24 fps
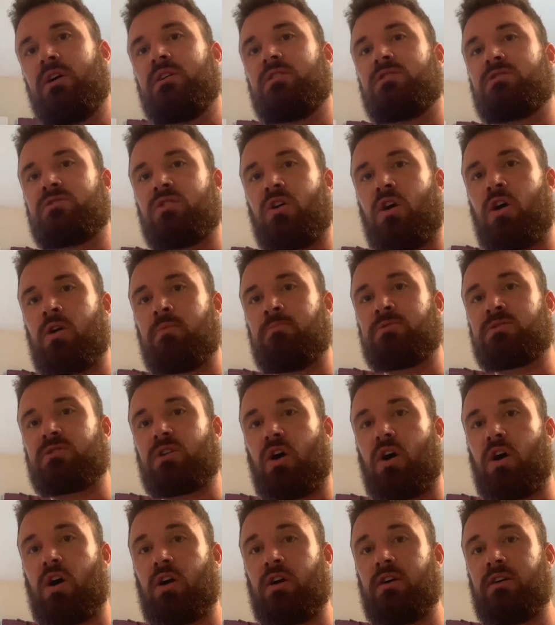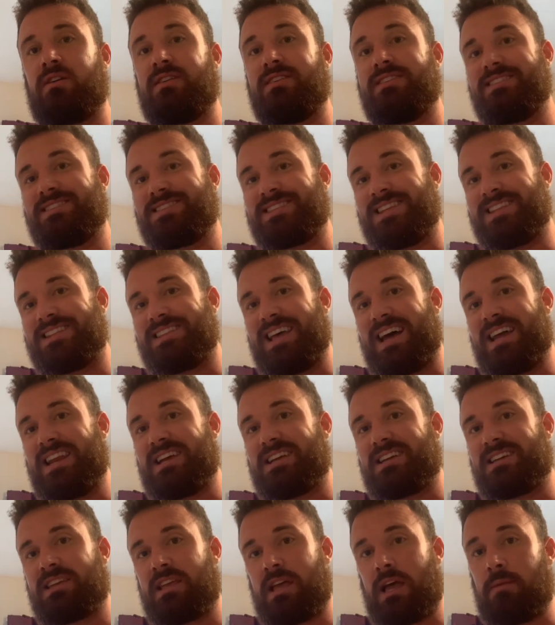Sarms are
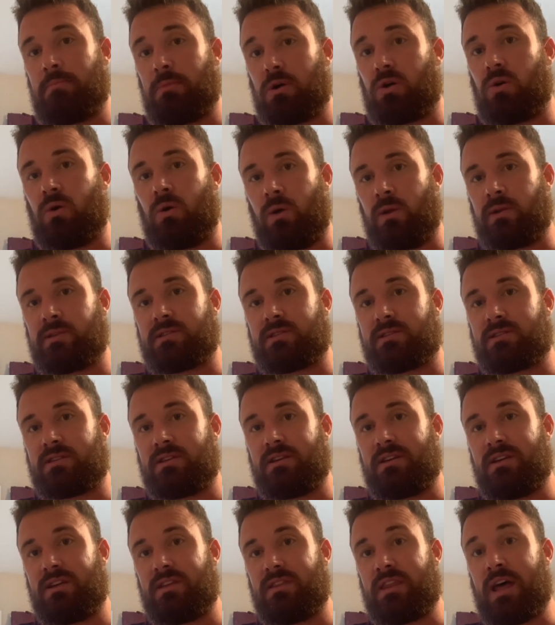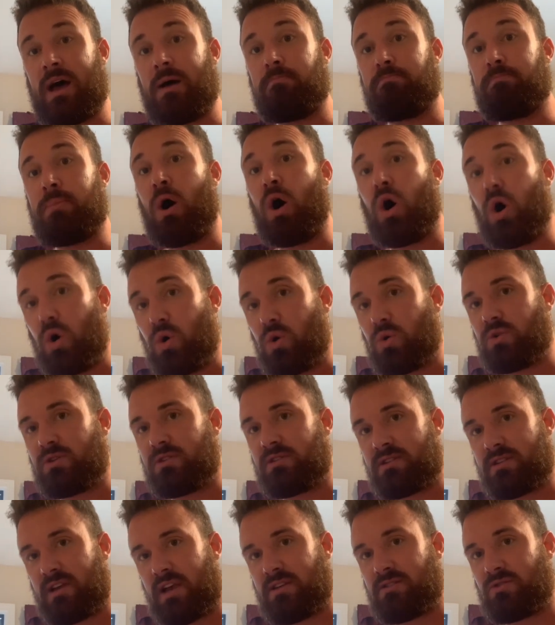synthetic chemicals that
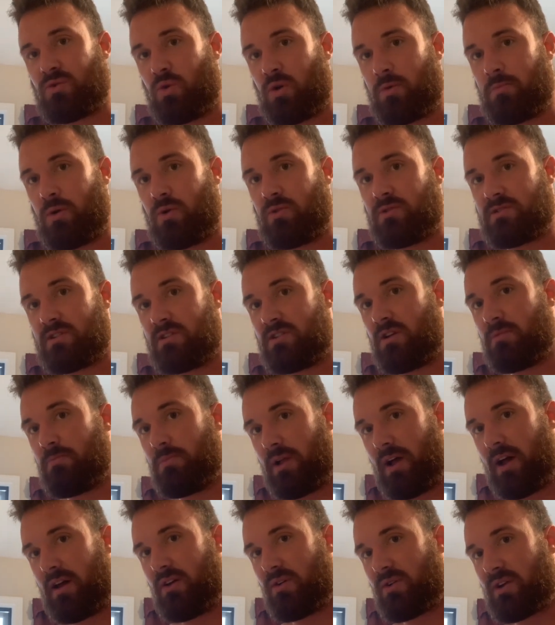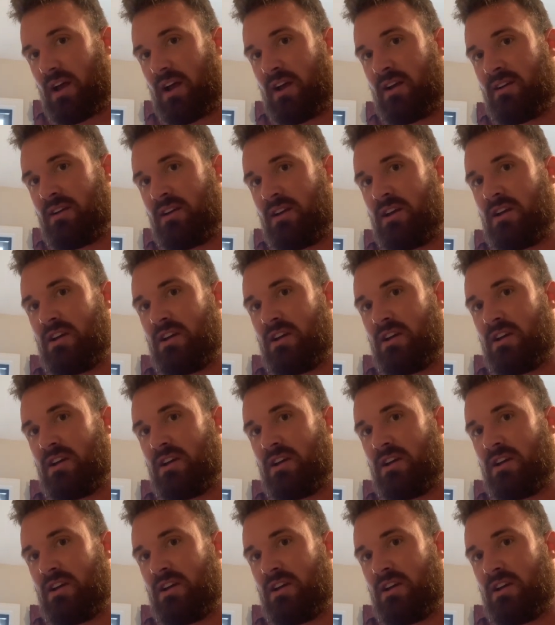pose as hormones in your blood, okay?